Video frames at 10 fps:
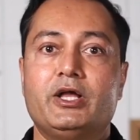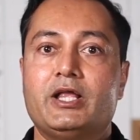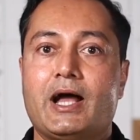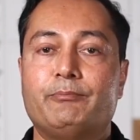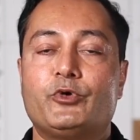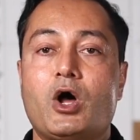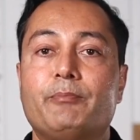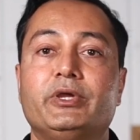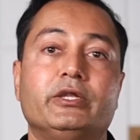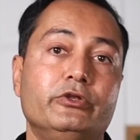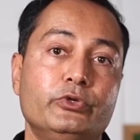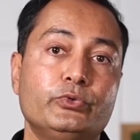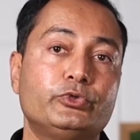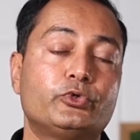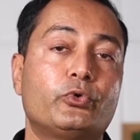I'm dropping new
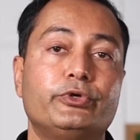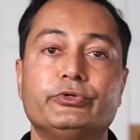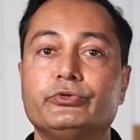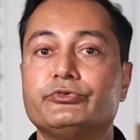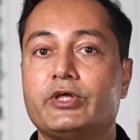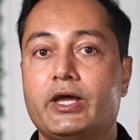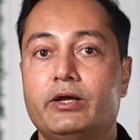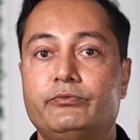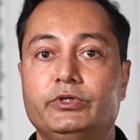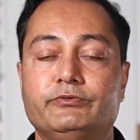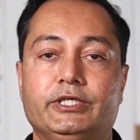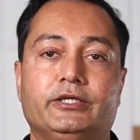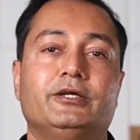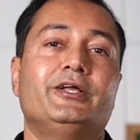tutorials every week.